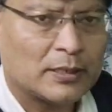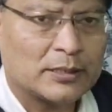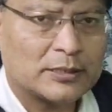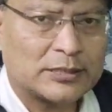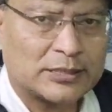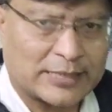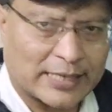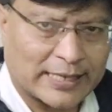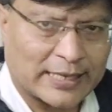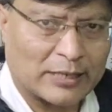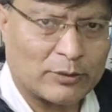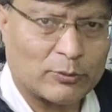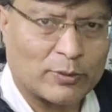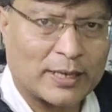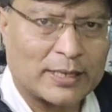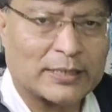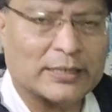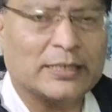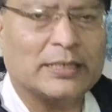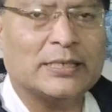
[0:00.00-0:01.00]
Second
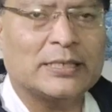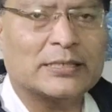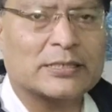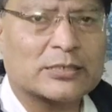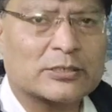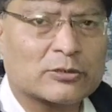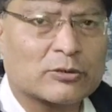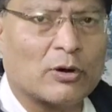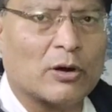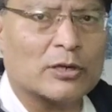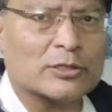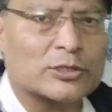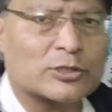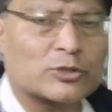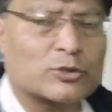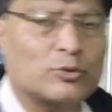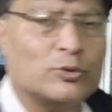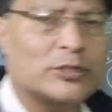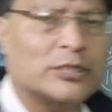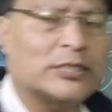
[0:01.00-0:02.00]
one is
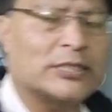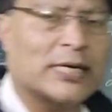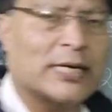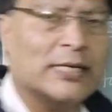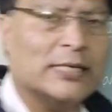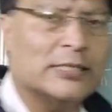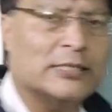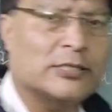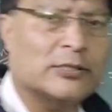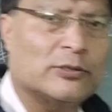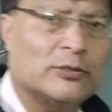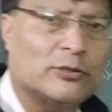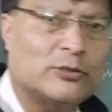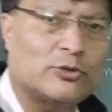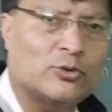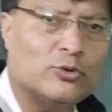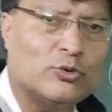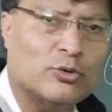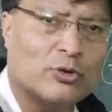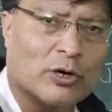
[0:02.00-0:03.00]
cos 2 theta is equal
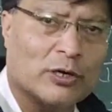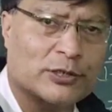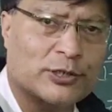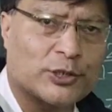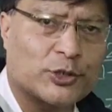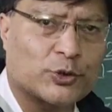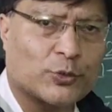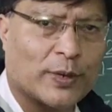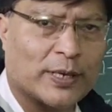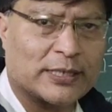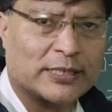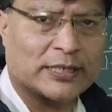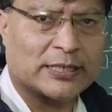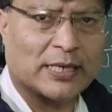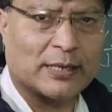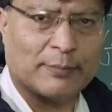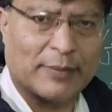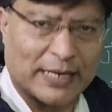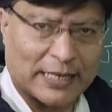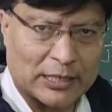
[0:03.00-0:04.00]
to 2 cos square
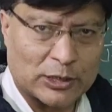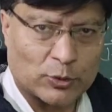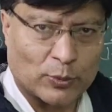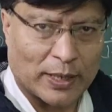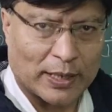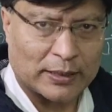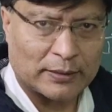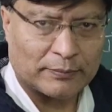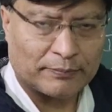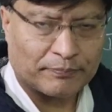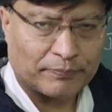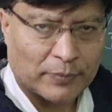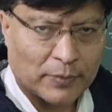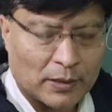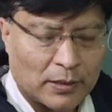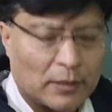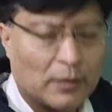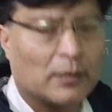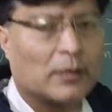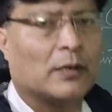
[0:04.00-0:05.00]
theta minus 1.
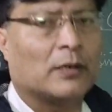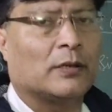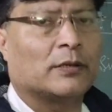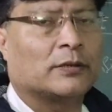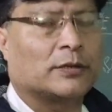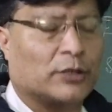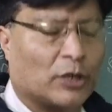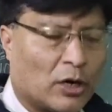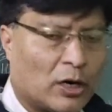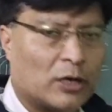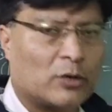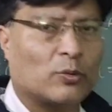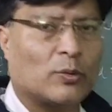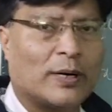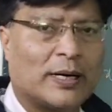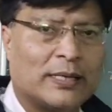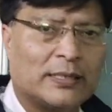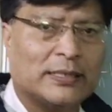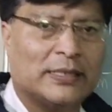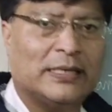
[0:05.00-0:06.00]
Third
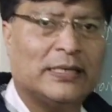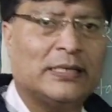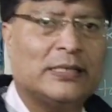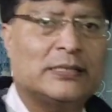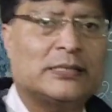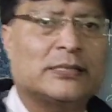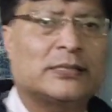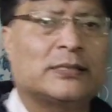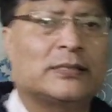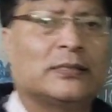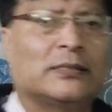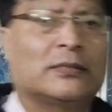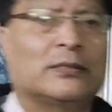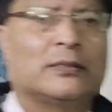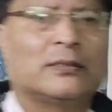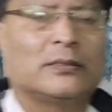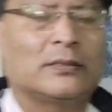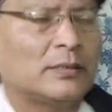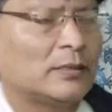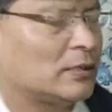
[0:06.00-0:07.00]
one is
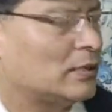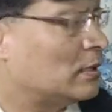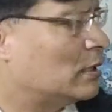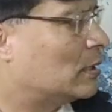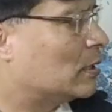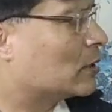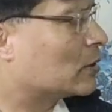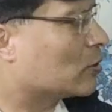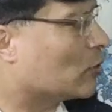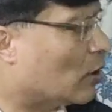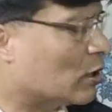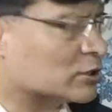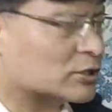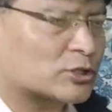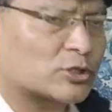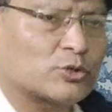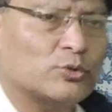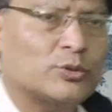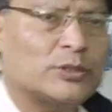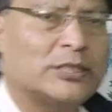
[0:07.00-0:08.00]

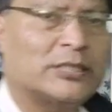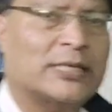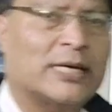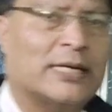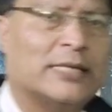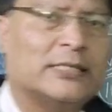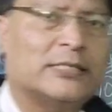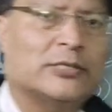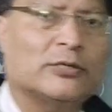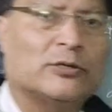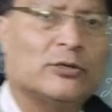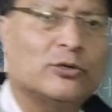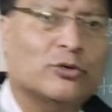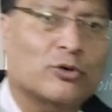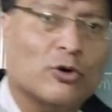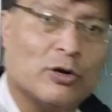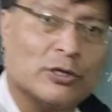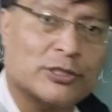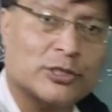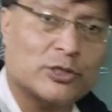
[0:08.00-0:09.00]
cos 2 theta is equal
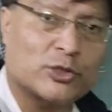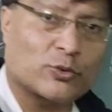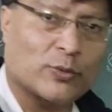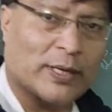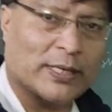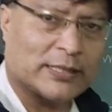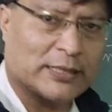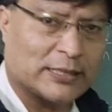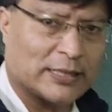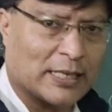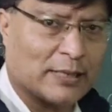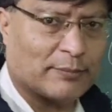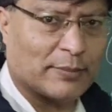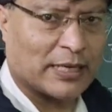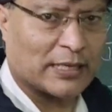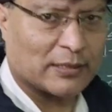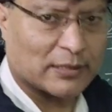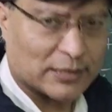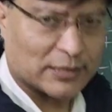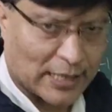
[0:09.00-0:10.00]
to cos square theta
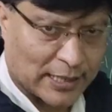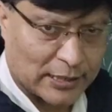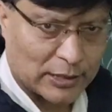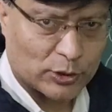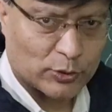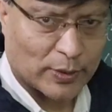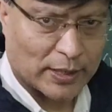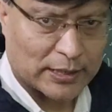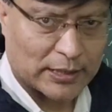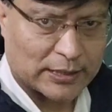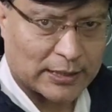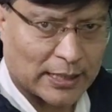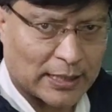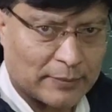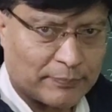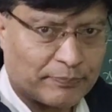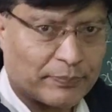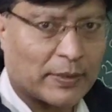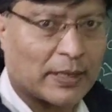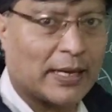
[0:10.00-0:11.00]
minus sin square
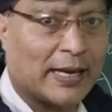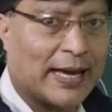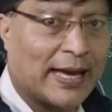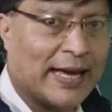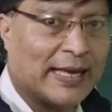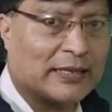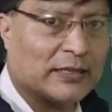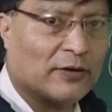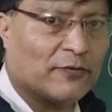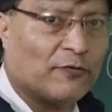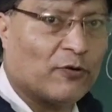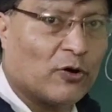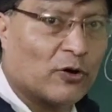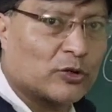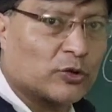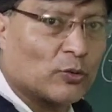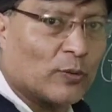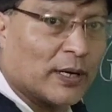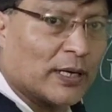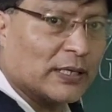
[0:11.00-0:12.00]
theta. And the
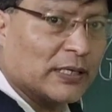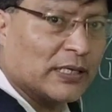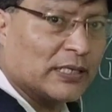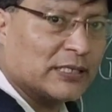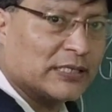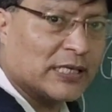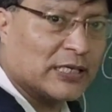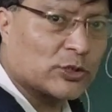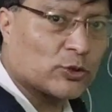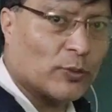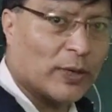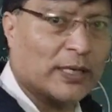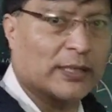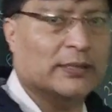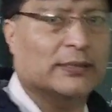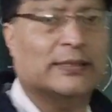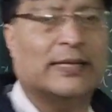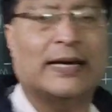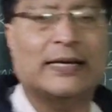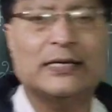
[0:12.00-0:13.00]
fourth one is this
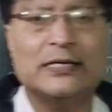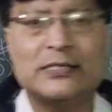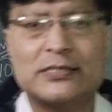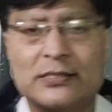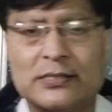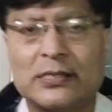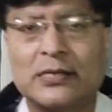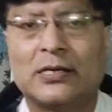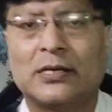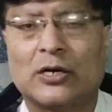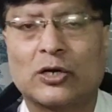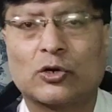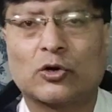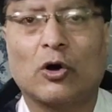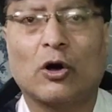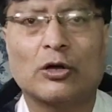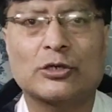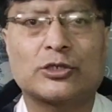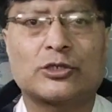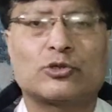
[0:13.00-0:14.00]
one, that is
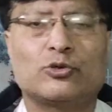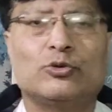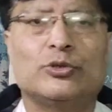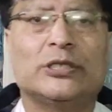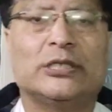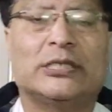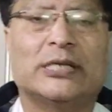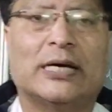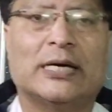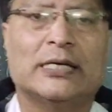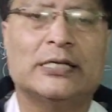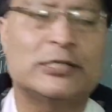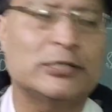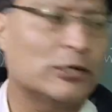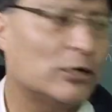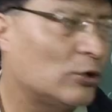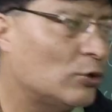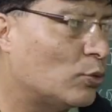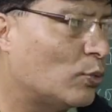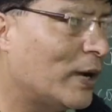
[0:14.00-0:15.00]
cos 2 theta is
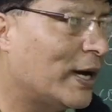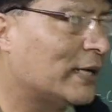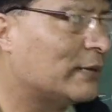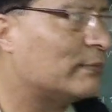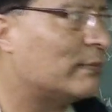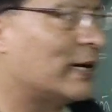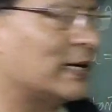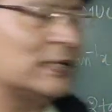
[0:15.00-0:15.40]
equal to 1